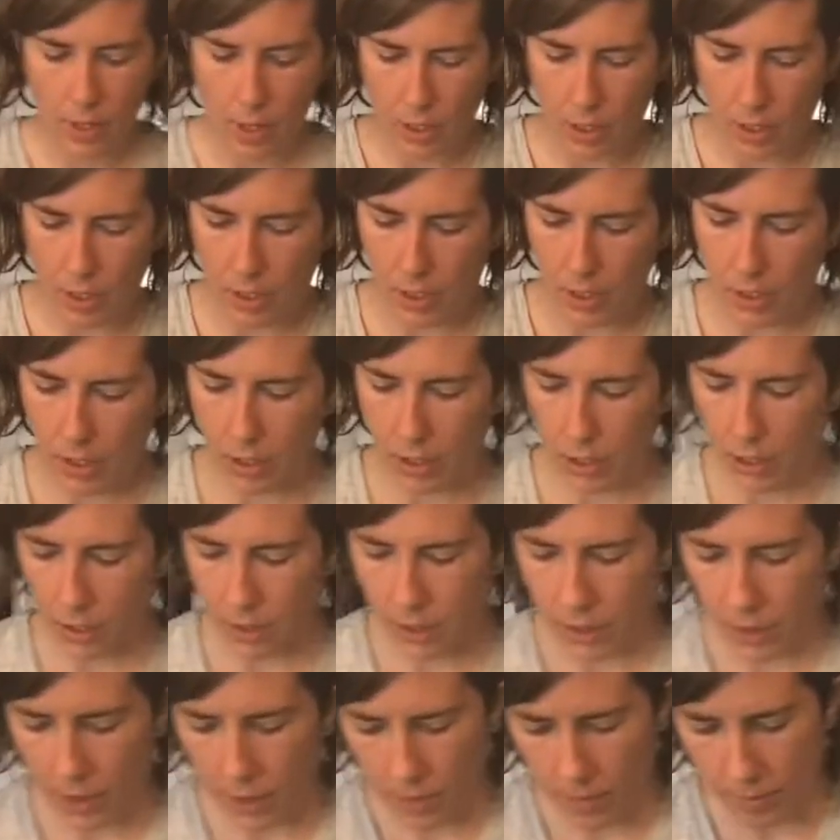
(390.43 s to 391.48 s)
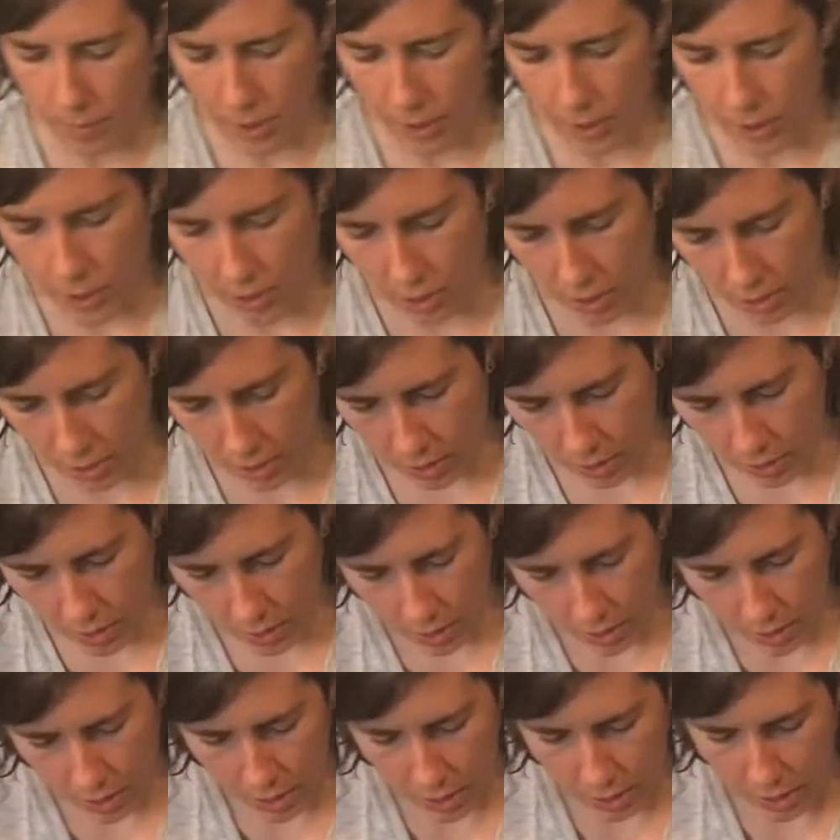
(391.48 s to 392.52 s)
And I have a mixer
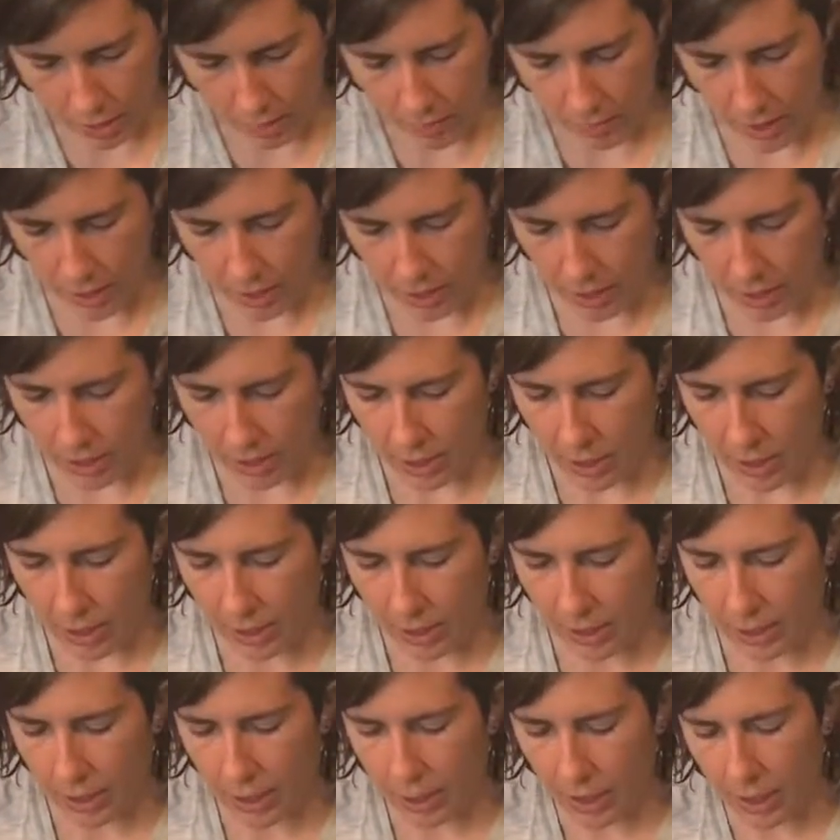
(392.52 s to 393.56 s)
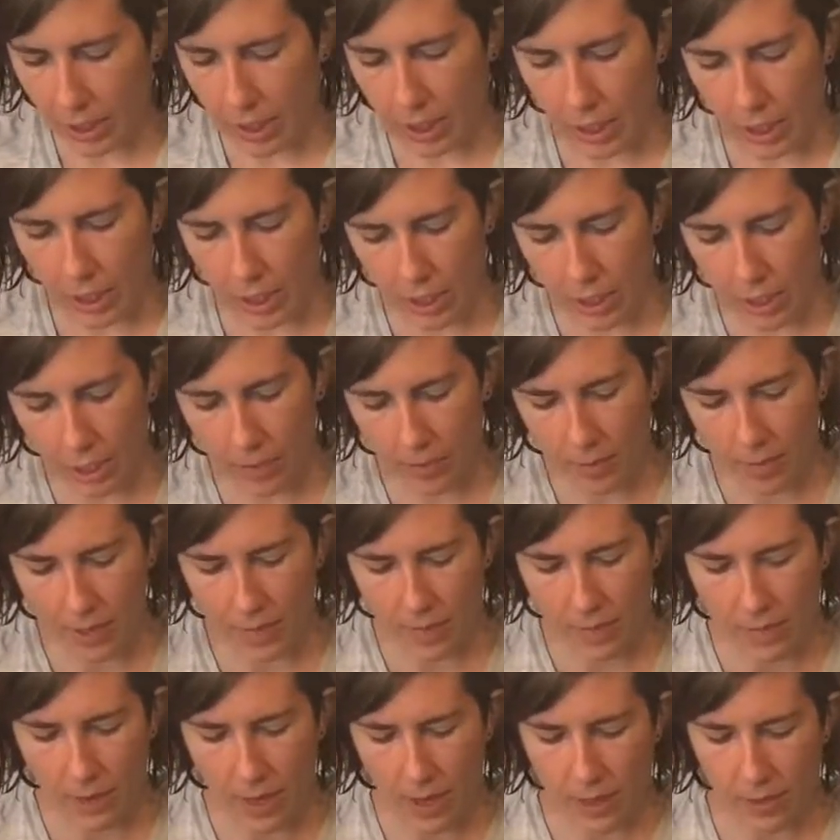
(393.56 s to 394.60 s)
to make this a little
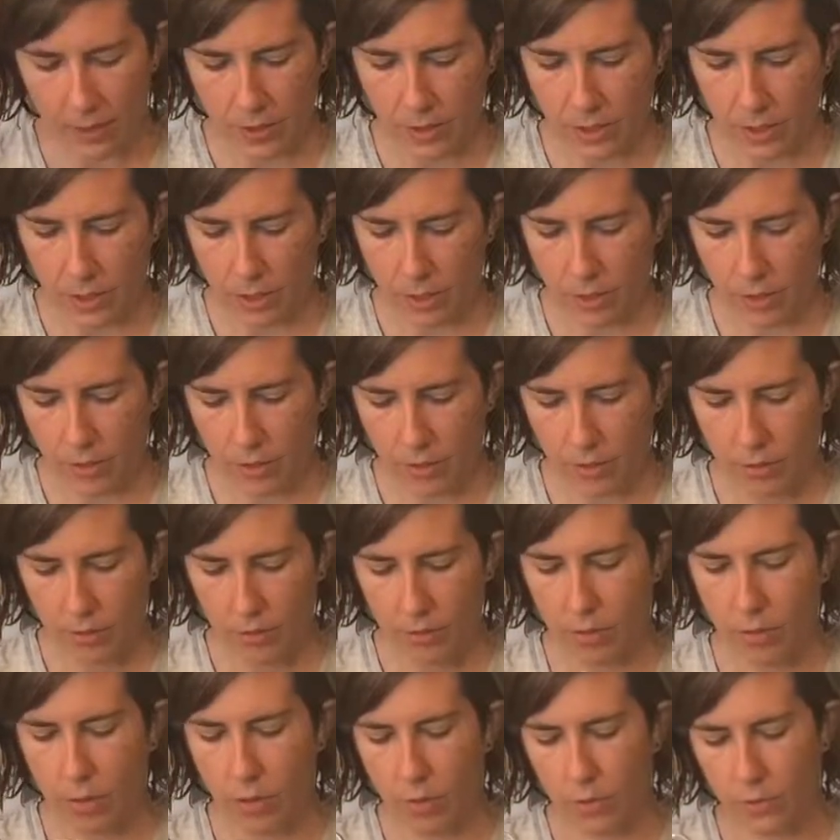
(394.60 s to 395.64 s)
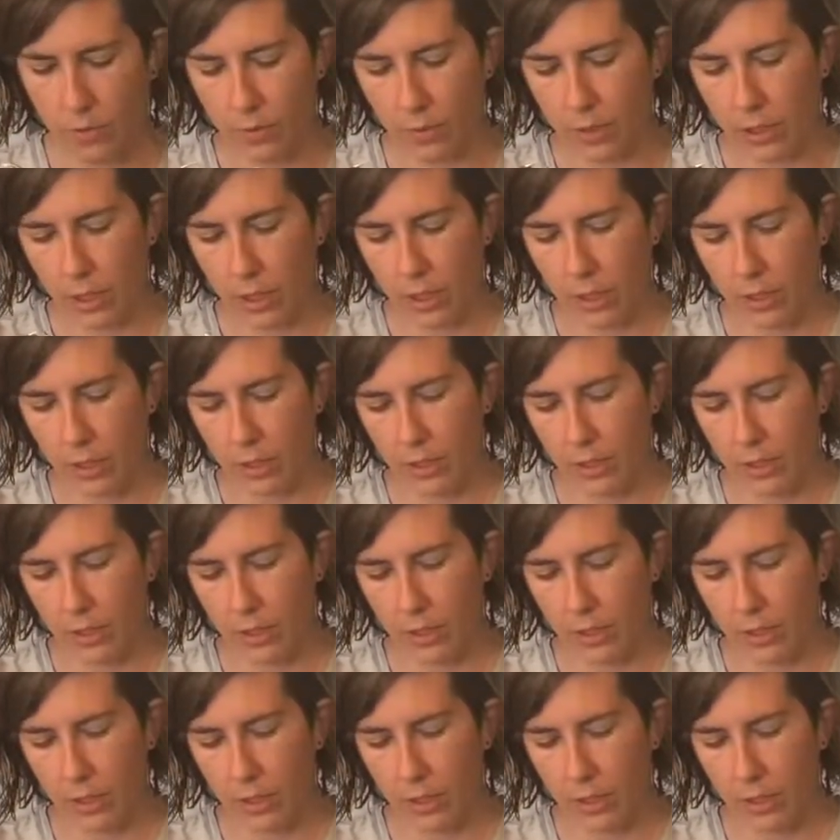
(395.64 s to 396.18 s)
bit faster, hopefully.